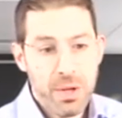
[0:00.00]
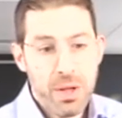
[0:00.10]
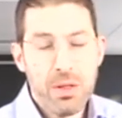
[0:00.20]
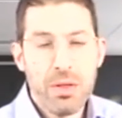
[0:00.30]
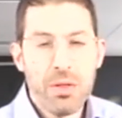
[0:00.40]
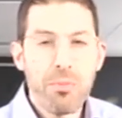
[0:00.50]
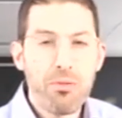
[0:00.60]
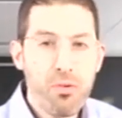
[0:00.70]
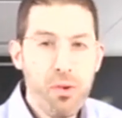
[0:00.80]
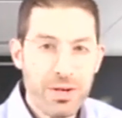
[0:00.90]
then the
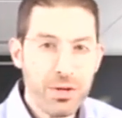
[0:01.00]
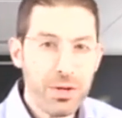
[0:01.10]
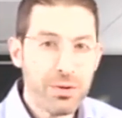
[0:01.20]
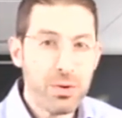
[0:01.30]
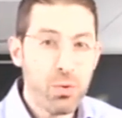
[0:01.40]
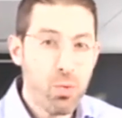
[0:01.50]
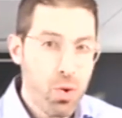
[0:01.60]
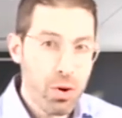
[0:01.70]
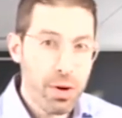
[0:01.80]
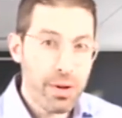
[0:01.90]
pressure to
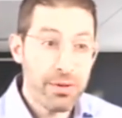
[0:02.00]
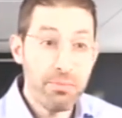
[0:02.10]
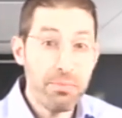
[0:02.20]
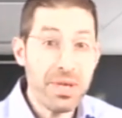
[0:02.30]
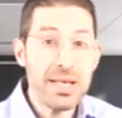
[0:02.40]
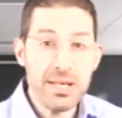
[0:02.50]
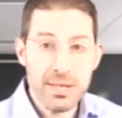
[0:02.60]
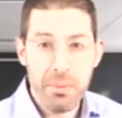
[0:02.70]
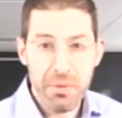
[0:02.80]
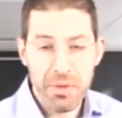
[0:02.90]
work, to be
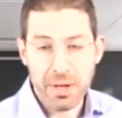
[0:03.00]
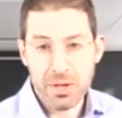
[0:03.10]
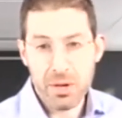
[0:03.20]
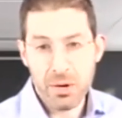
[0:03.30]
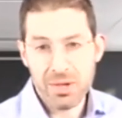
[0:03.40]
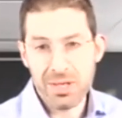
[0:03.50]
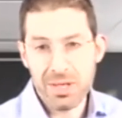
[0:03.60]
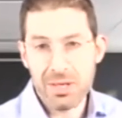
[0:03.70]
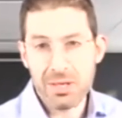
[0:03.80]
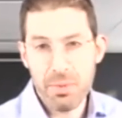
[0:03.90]
something starts to
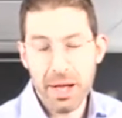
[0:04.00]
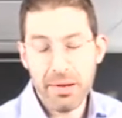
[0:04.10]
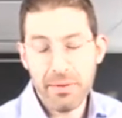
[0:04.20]
dissipate.